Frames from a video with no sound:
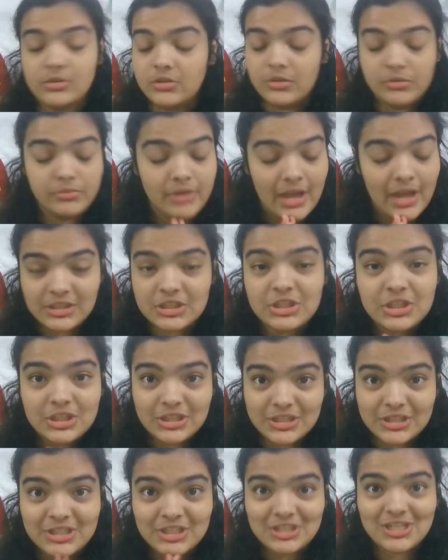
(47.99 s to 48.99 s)
So let's
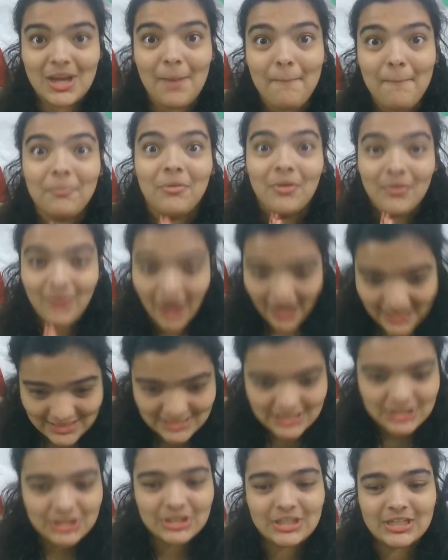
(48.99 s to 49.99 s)
just jump right
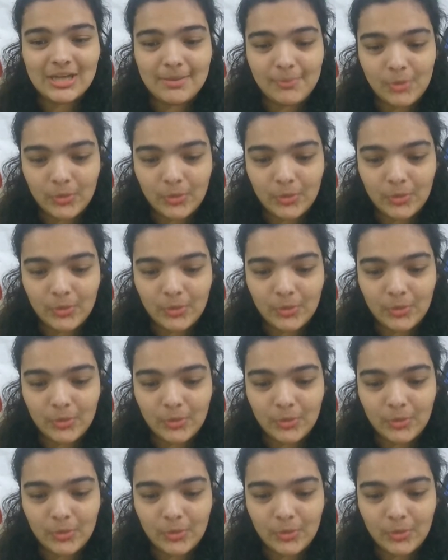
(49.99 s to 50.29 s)
into the demo.